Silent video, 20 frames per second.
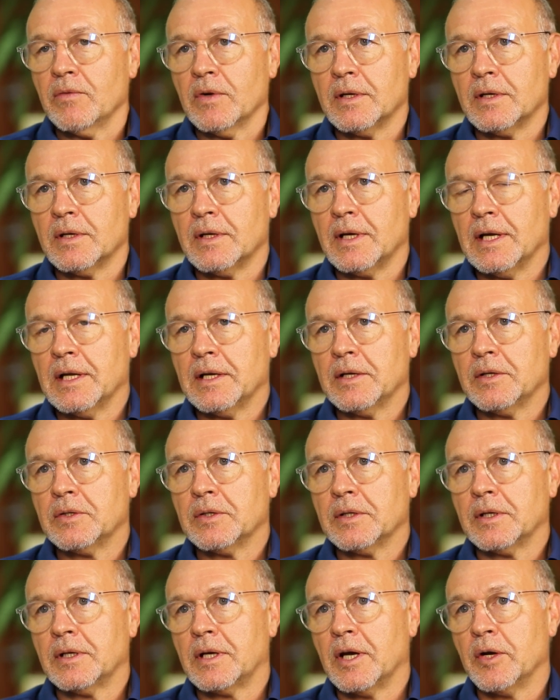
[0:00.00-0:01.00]

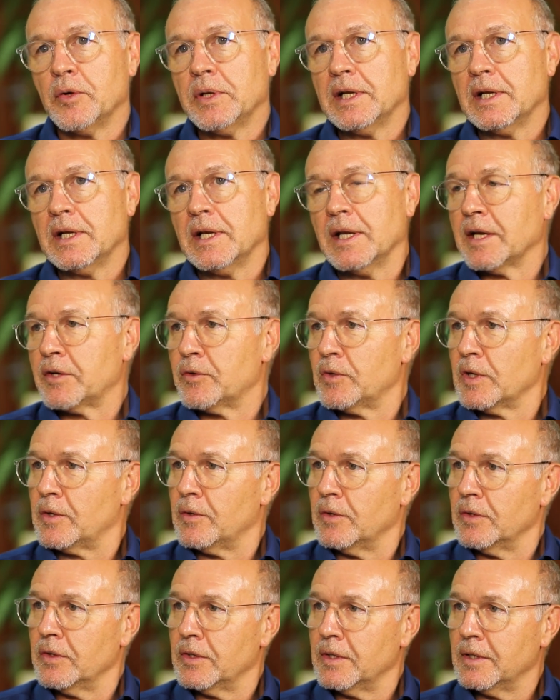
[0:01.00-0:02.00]
and going electric
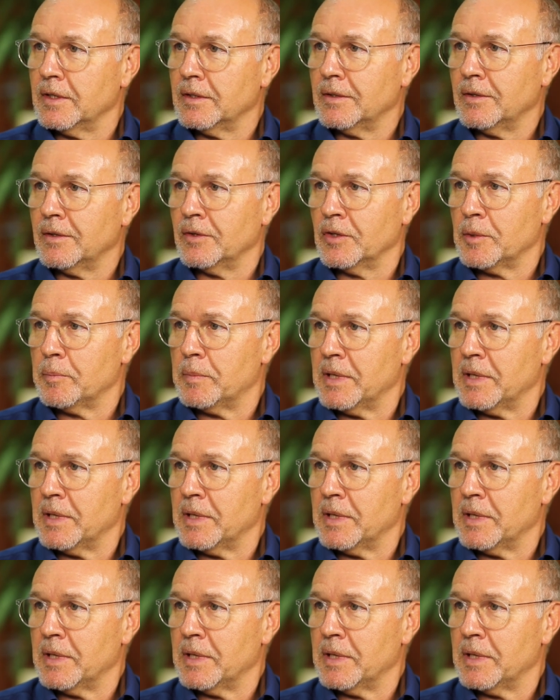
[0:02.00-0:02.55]
on the